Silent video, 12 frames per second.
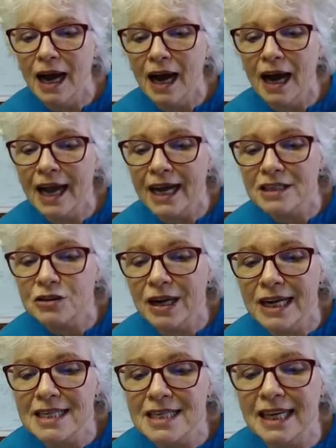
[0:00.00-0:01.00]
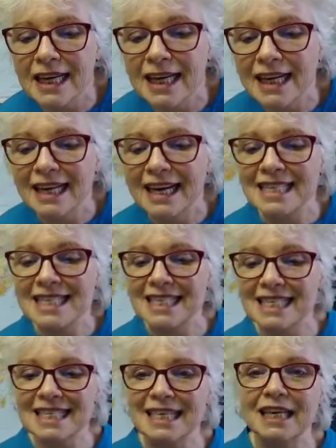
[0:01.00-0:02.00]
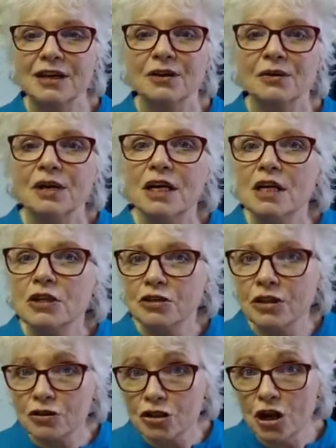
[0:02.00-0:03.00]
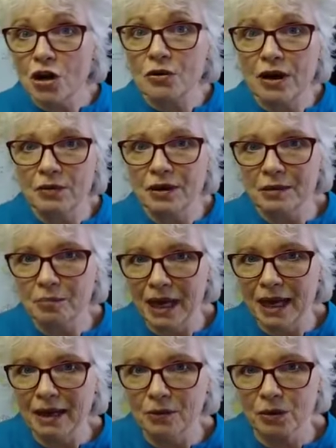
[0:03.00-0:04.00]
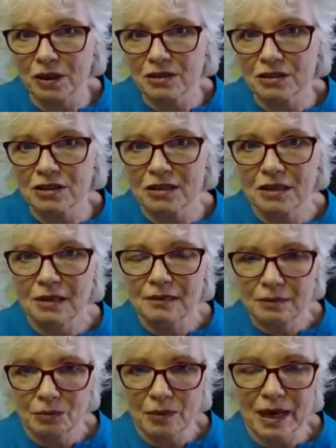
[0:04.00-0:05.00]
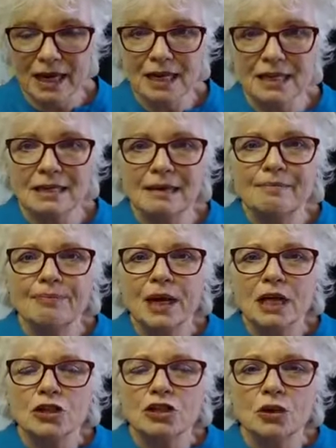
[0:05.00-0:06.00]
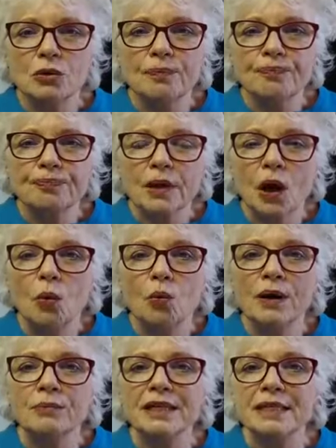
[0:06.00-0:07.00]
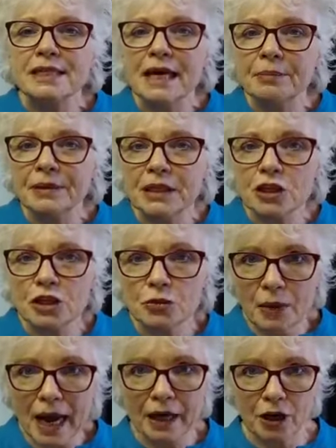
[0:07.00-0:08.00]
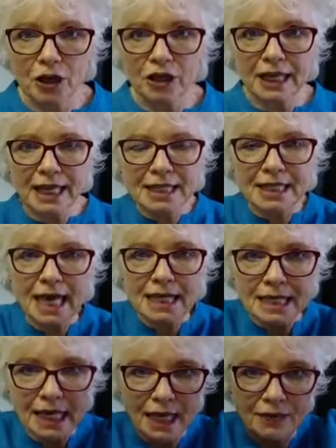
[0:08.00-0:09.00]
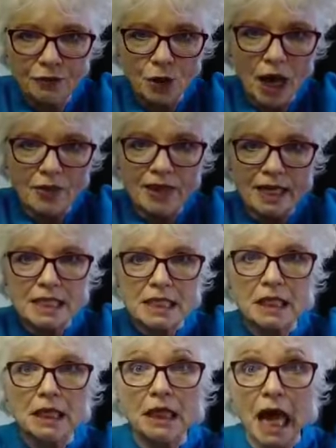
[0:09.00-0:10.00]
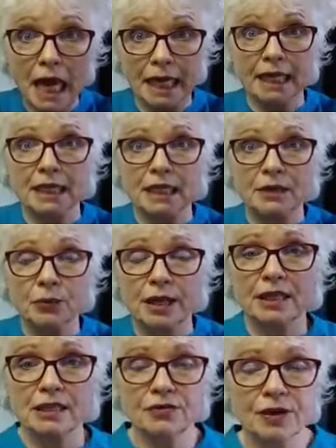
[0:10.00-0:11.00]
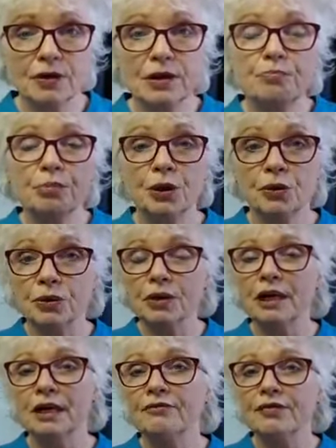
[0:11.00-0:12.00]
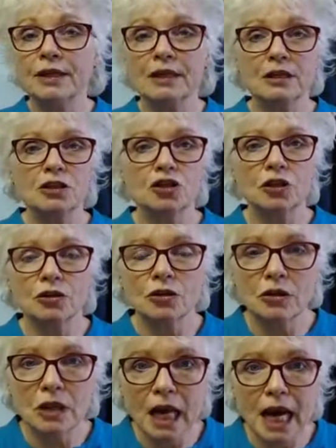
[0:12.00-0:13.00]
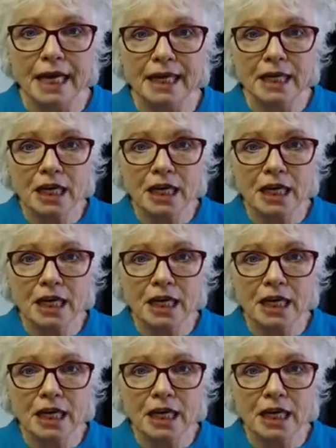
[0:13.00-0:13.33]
Hey, Tracy, nice to see you. So there's no going backwards, right? So when we step into the record, it's as if this light, right, this very pure, infinite, eternal light